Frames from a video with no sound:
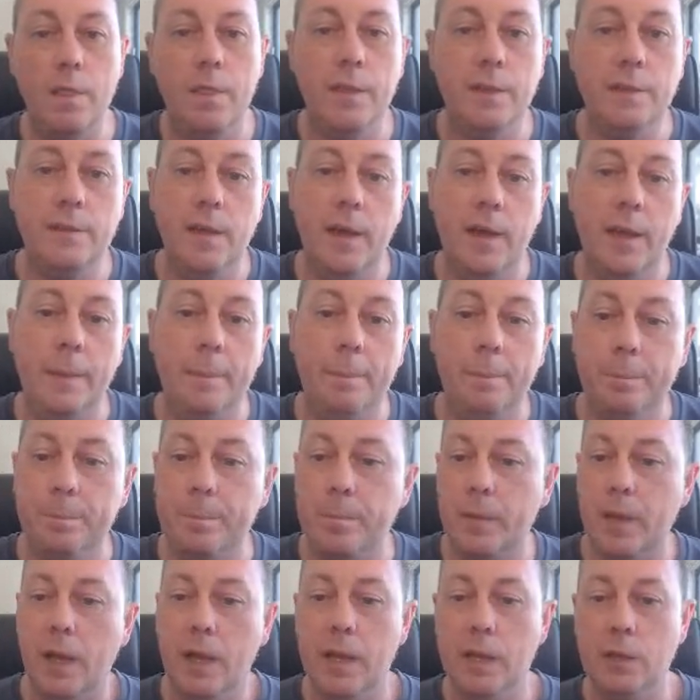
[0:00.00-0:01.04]
the time.
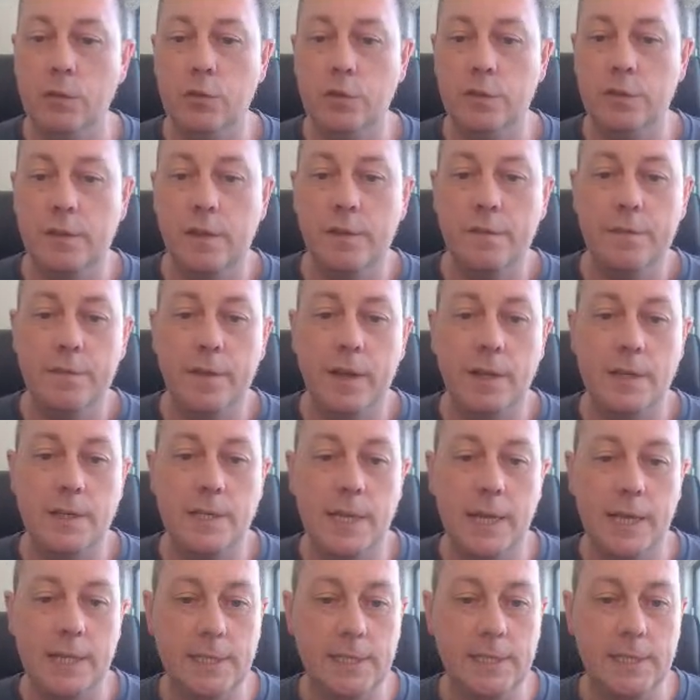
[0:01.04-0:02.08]
It's just
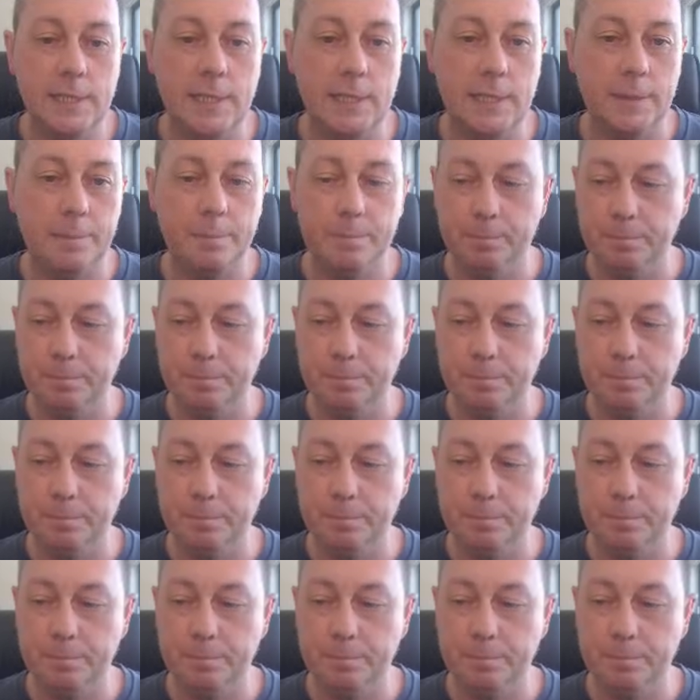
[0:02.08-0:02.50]
fantastic.